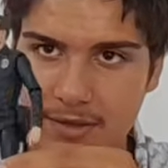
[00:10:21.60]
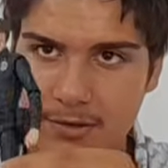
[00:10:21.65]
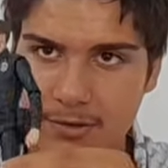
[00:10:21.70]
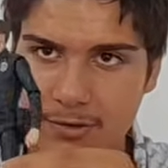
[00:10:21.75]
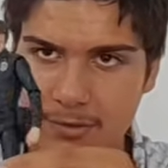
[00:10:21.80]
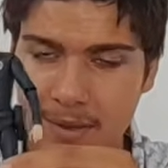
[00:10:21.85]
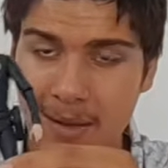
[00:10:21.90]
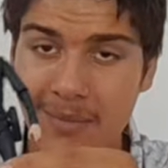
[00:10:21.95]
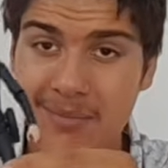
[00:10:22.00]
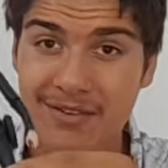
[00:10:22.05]

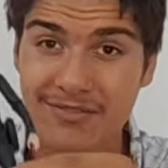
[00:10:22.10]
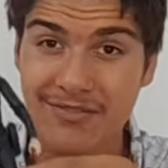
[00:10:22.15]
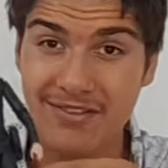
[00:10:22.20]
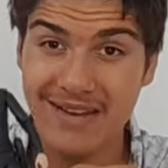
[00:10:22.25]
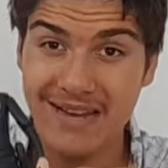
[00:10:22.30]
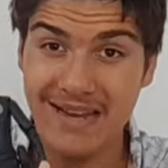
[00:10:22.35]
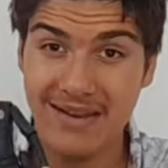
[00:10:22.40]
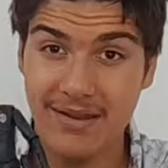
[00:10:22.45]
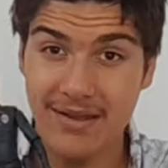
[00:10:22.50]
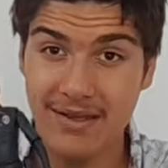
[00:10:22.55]
or maybe
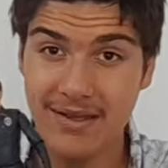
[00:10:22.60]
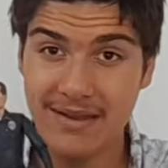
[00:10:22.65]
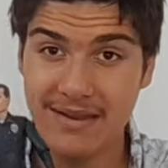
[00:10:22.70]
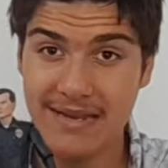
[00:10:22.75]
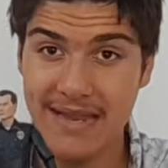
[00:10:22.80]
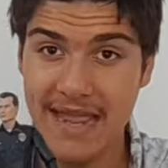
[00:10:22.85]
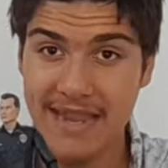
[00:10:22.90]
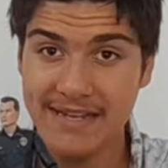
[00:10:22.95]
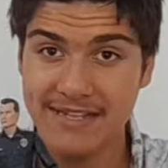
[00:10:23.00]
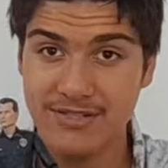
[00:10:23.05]
even
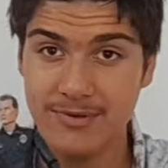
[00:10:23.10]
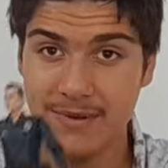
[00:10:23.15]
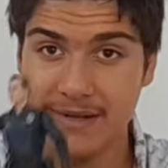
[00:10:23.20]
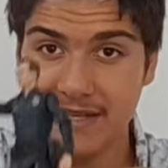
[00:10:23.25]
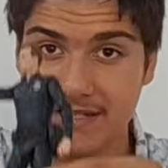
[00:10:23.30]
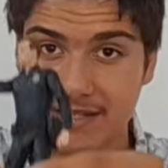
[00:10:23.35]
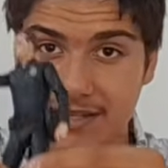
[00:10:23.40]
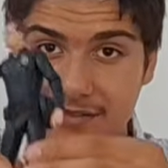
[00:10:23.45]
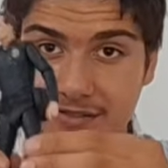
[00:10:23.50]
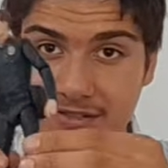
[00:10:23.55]
late
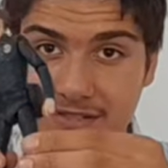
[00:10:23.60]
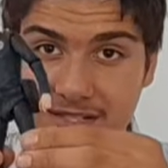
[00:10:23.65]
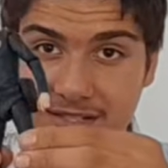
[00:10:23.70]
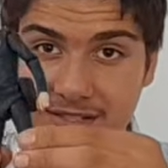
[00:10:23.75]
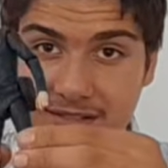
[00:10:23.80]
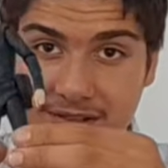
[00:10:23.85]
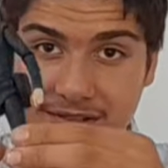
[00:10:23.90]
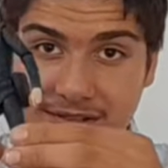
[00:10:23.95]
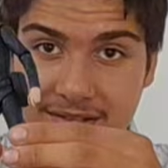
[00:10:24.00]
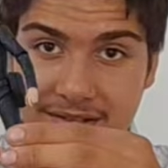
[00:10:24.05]
2017.
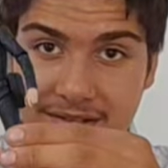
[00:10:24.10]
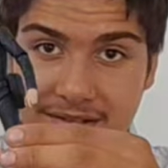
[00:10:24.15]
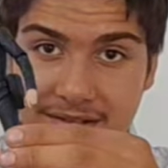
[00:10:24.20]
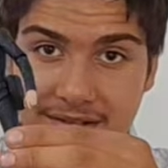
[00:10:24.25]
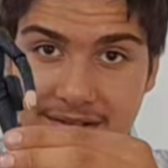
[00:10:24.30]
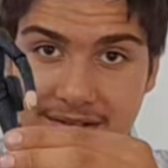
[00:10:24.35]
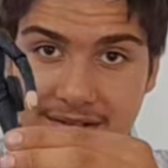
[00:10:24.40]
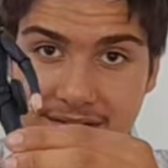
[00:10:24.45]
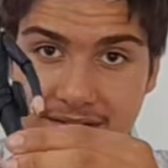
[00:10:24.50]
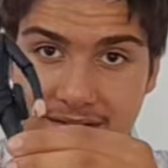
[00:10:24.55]
I
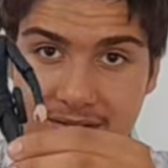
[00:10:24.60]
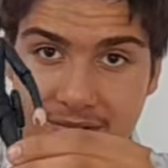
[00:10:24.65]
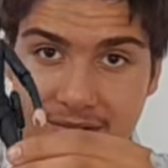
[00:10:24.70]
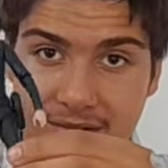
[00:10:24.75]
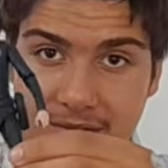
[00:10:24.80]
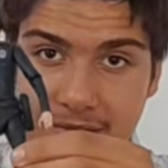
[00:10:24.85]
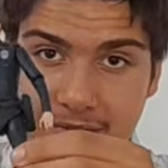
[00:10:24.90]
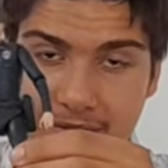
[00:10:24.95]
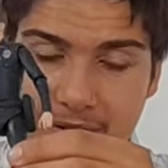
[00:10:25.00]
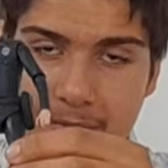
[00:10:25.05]
don't
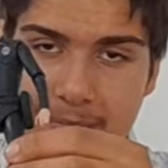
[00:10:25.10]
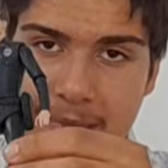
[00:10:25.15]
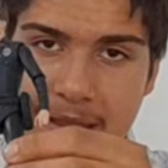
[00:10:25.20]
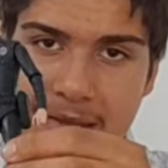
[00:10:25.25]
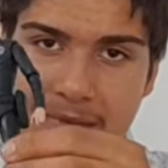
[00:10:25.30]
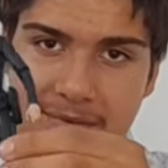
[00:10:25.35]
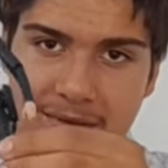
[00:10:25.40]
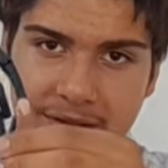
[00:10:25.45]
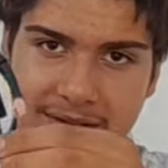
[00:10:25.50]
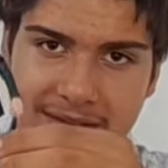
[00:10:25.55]
know. No,
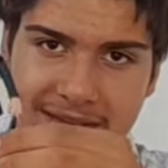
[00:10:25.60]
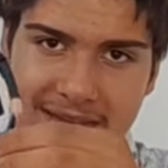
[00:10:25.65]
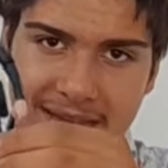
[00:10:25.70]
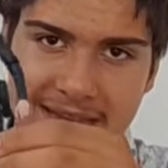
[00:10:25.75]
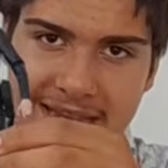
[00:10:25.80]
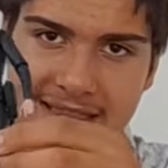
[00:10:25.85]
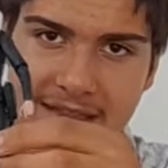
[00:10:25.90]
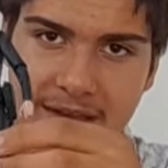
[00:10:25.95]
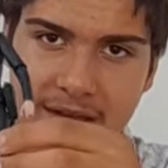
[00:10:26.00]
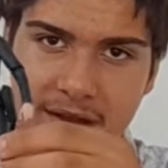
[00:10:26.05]
maybe like
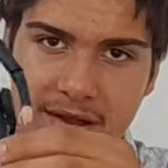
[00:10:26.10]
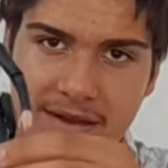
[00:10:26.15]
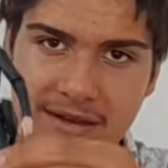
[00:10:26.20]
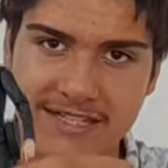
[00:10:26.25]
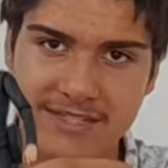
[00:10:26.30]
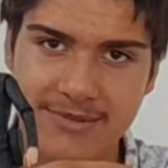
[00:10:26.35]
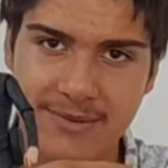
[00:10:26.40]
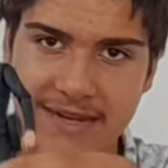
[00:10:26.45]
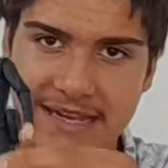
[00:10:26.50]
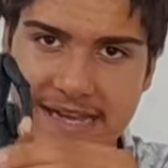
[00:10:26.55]
either early
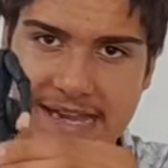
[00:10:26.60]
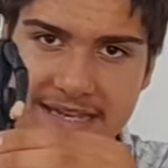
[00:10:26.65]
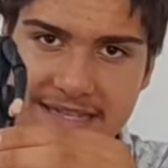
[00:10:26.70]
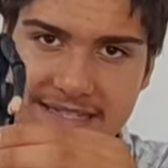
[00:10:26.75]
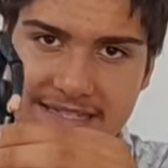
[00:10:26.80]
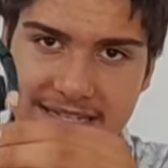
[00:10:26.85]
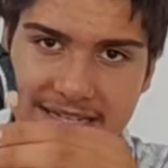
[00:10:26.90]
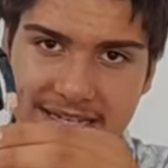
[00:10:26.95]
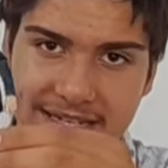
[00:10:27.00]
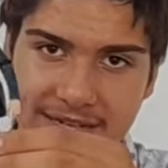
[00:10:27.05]

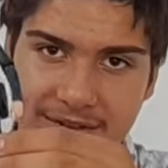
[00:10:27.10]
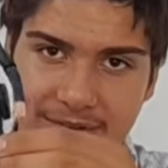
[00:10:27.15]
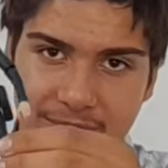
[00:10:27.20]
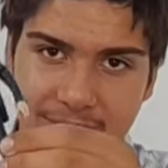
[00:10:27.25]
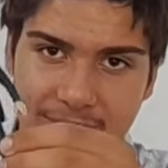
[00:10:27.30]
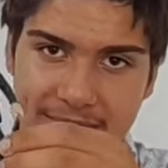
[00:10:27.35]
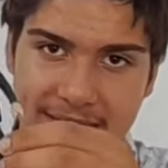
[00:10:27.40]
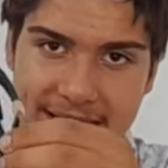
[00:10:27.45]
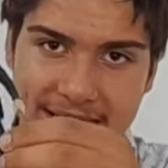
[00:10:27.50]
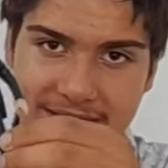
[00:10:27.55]
2018
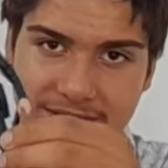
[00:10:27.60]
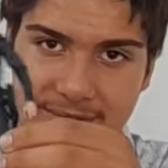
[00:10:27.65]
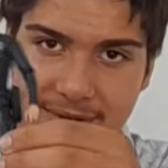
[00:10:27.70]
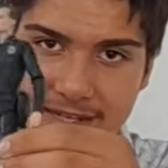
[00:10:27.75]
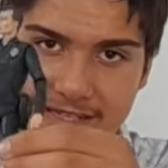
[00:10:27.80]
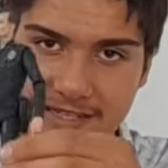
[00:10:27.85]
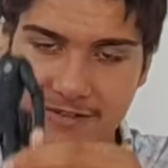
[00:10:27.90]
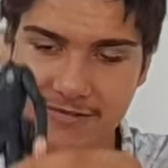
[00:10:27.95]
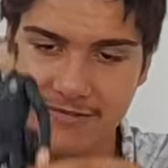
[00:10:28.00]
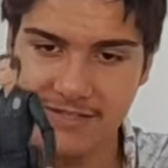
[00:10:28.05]
or late
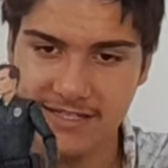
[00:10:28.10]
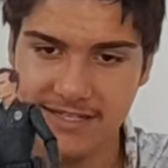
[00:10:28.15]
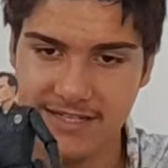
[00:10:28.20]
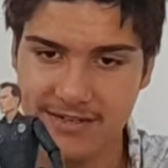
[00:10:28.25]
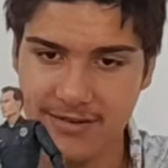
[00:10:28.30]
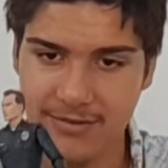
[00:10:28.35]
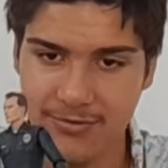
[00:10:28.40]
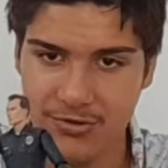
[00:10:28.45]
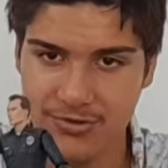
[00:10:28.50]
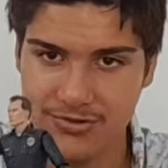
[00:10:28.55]
2017.
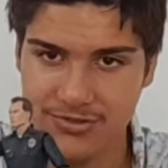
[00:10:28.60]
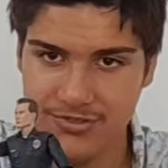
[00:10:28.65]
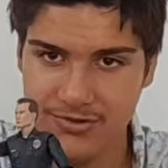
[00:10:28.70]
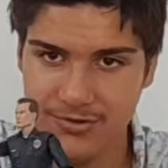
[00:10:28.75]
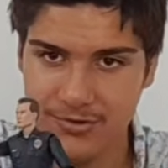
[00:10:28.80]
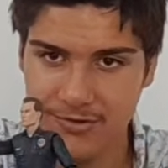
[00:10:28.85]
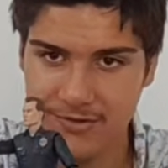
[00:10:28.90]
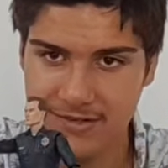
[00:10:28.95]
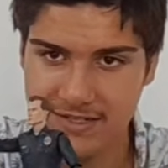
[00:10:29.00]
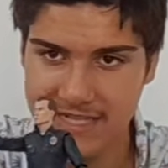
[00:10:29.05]
I'm not
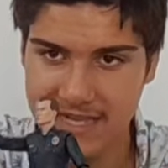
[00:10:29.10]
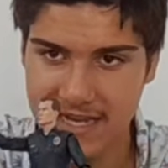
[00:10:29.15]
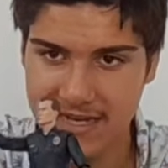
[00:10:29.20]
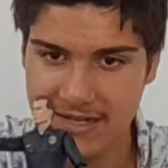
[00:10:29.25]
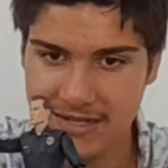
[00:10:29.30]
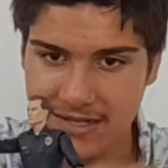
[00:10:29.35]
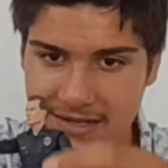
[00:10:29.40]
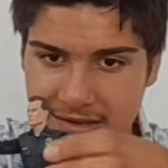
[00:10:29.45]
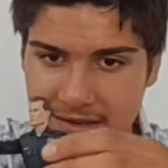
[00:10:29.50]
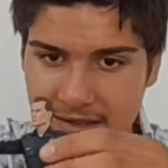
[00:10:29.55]
sure
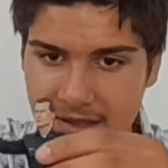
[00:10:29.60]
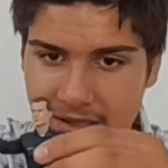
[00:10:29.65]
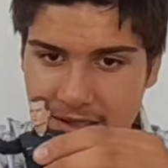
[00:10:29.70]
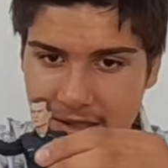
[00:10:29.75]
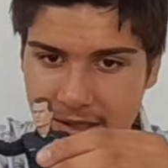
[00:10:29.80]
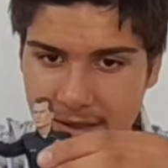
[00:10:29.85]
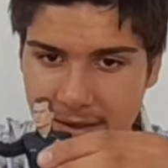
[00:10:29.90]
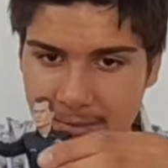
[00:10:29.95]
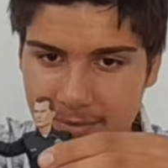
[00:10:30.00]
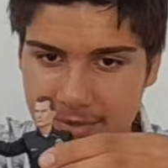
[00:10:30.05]
exactly.
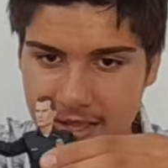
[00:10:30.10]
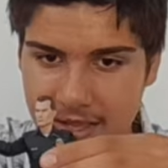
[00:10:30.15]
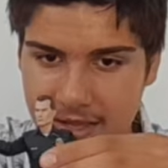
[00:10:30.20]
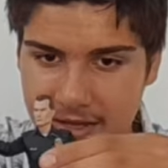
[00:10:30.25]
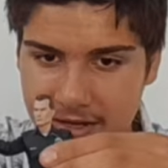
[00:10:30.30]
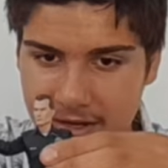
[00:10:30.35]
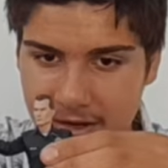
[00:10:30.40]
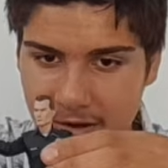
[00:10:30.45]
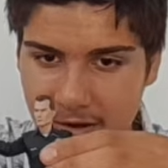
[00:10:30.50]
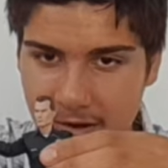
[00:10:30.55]
There
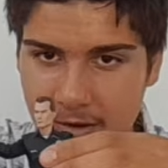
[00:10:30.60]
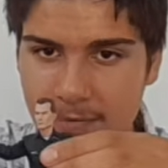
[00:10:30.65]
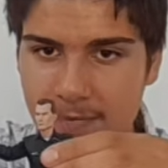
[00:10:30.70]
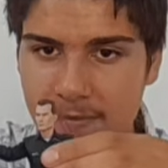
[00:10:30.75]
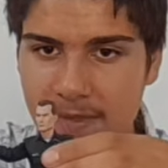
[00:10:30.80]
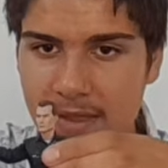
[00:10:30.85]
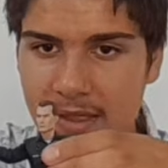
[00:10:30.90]
you go.